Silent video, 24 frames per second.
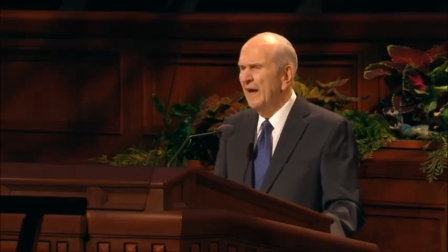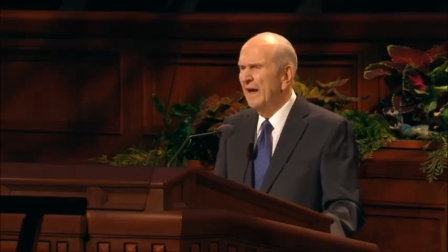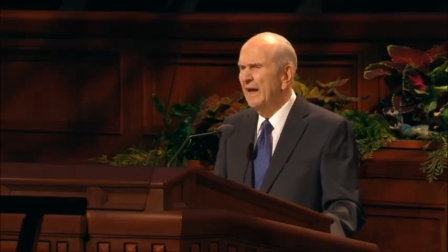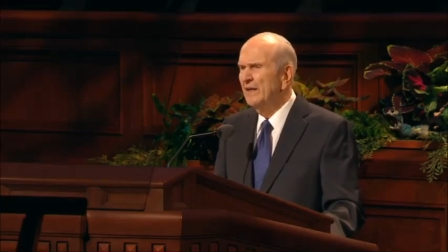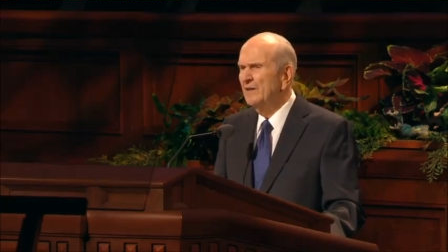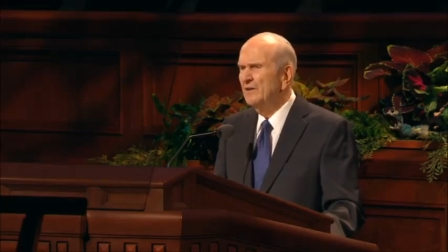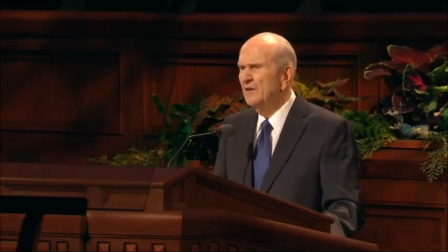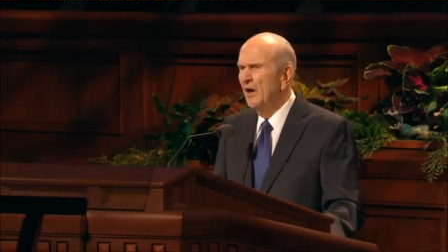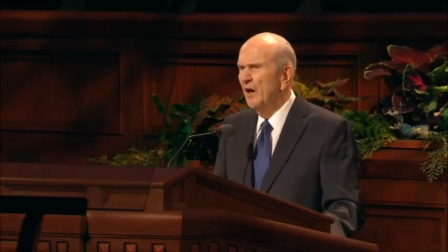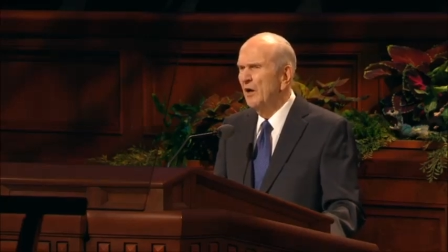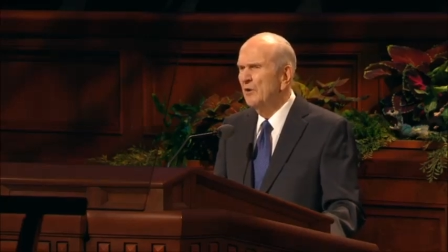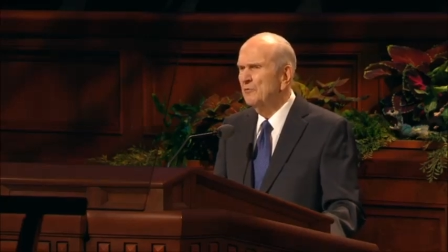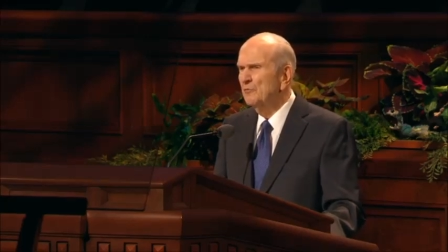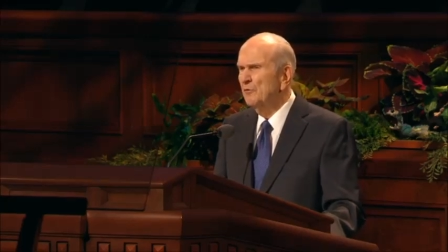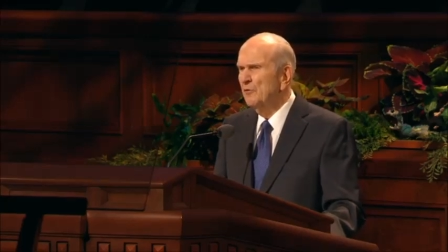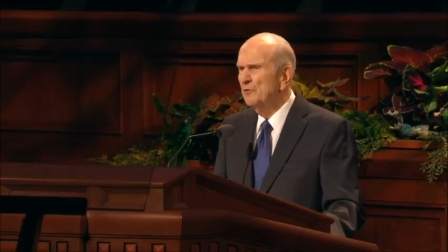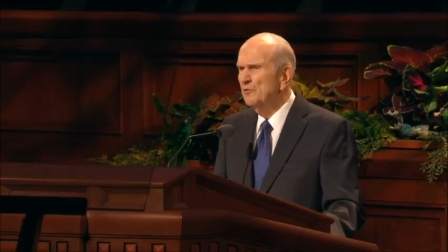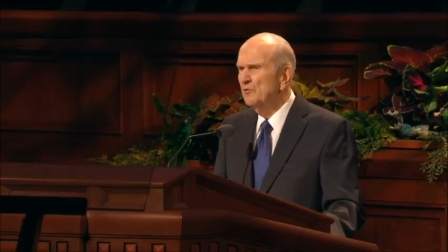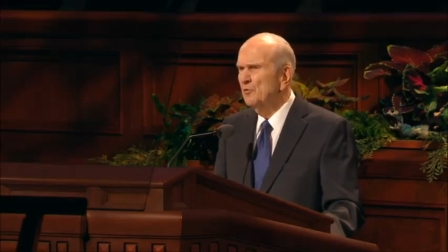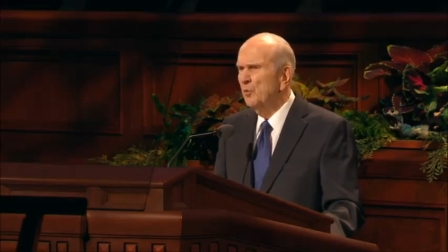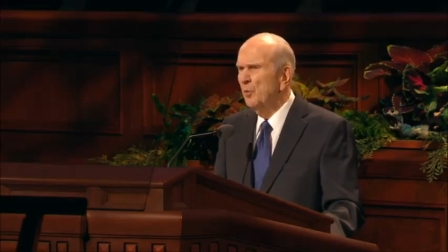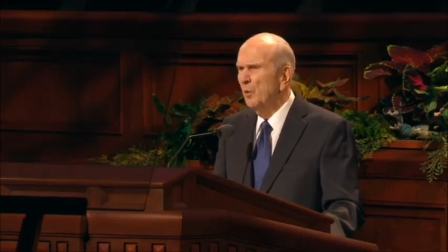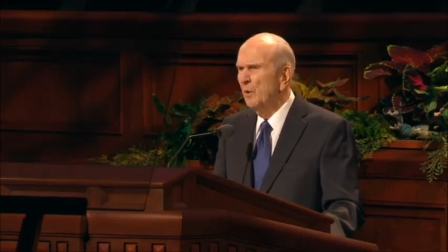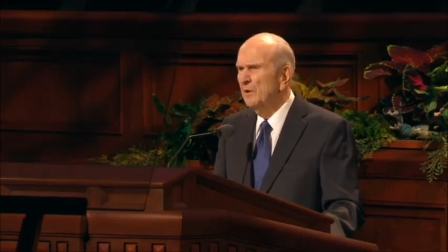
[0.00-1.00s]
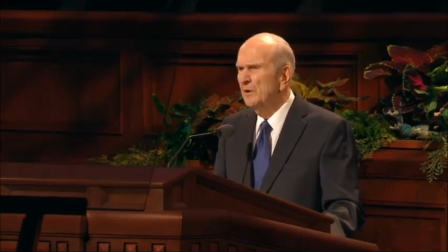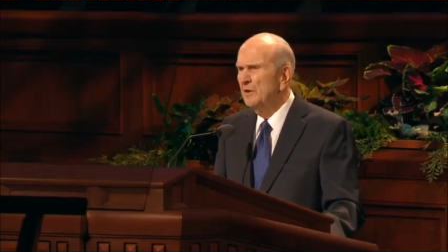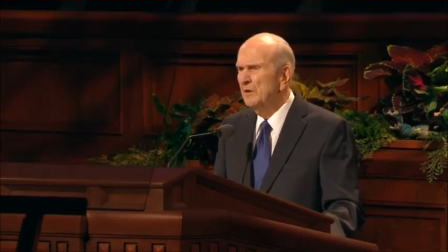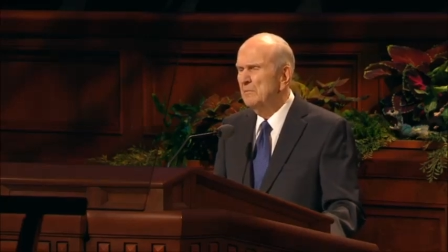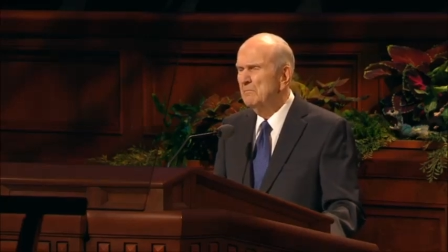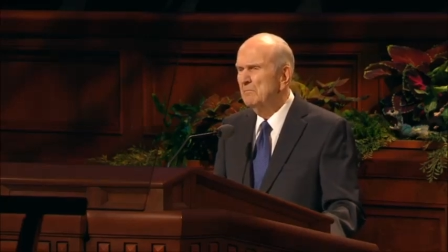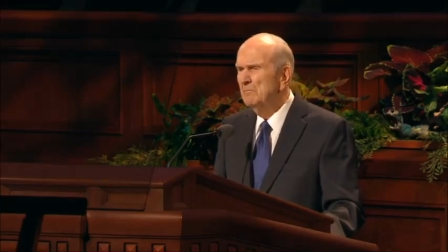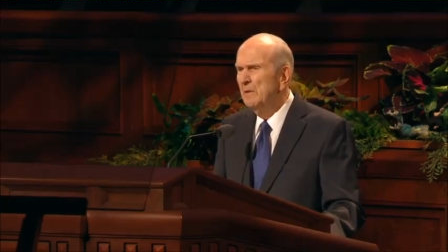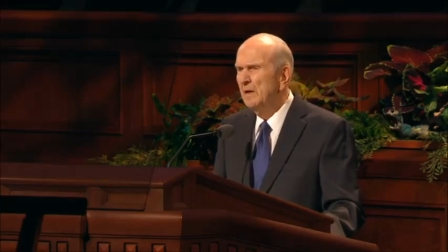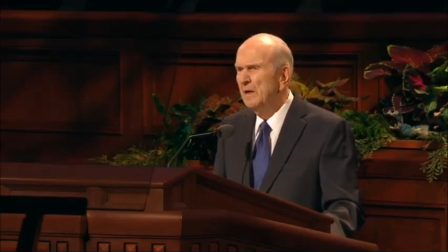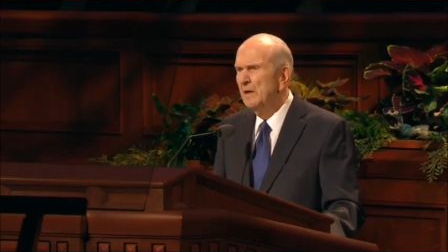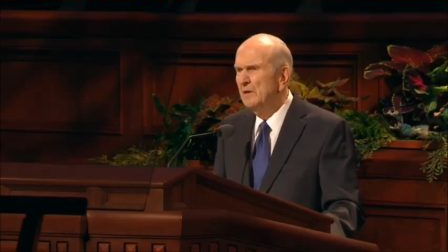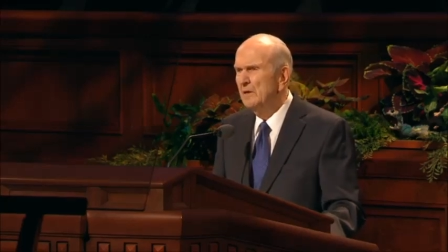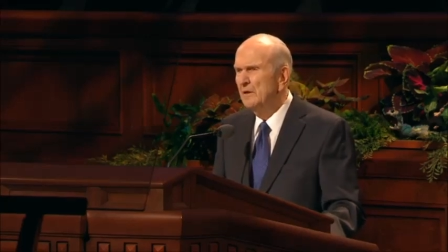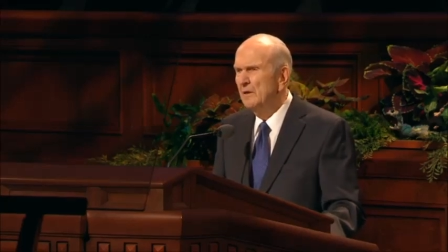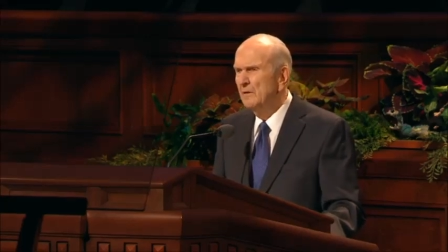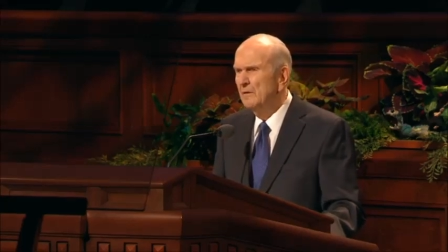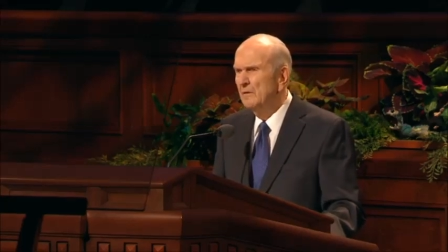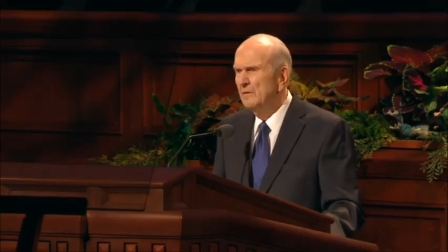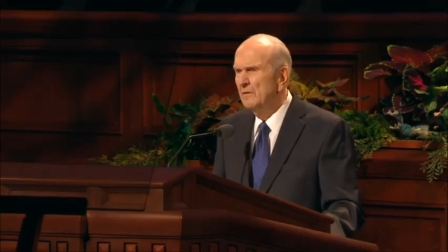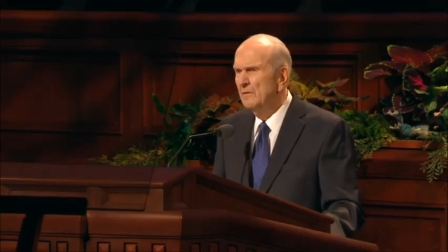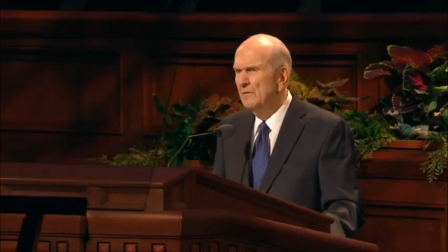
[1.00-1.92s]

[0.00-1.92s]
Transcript: 820 million,